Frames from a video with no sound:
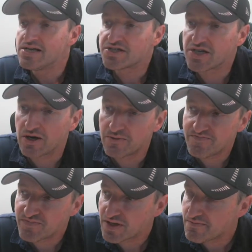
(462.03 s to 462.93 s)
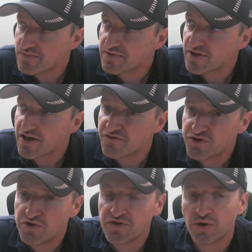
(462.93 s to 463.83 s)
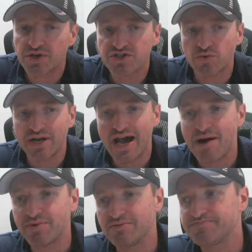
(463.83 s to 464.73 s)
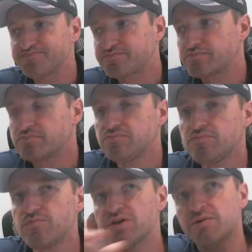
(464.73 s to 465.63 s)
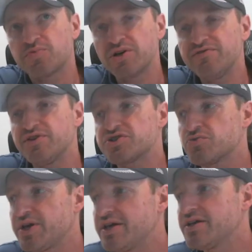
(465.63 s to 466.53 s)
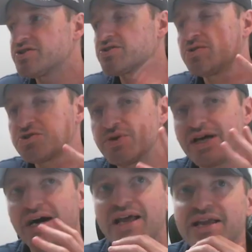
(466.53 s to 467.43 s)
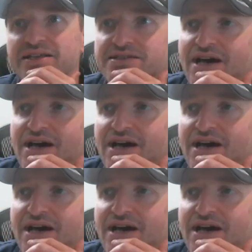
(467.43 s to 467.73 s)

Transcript: So if you've noticed what happened the previous week, as soon as we got any